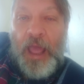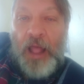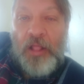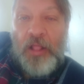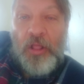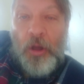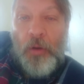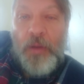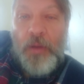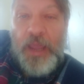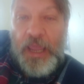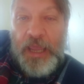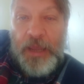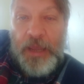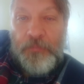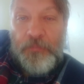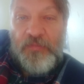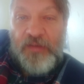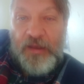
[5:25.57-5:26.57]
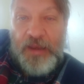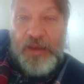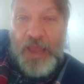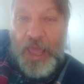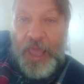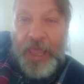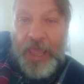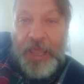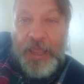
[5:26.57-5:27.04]
Elohim
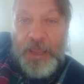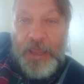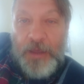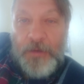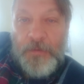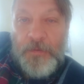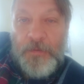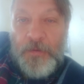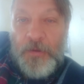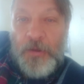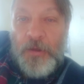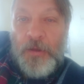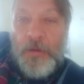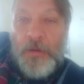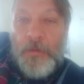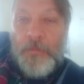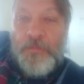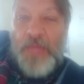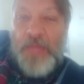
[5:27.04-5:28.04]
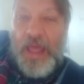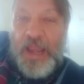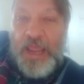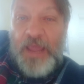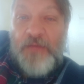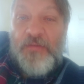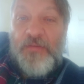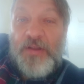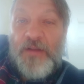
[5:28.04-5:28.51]
today. That
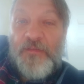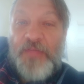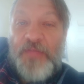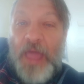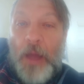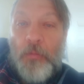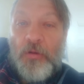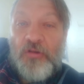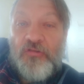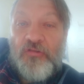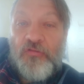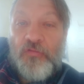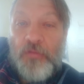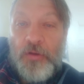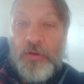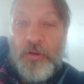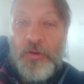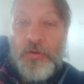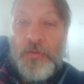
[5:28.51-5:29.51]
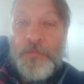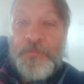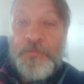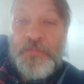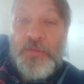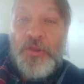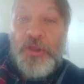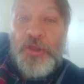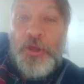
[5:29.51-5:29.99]
even if that were true,
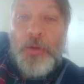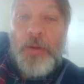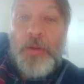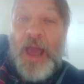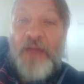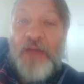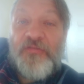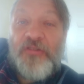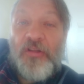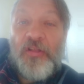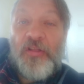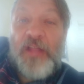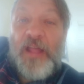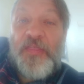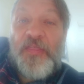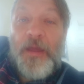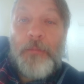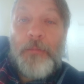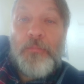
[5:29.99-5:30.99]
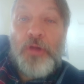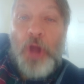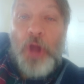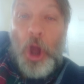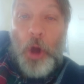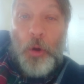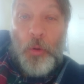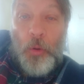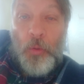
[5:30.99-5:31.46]
you'd have to let them
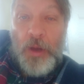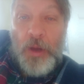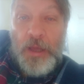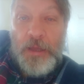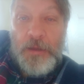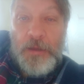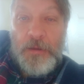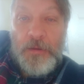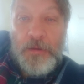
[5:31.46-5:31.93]
go.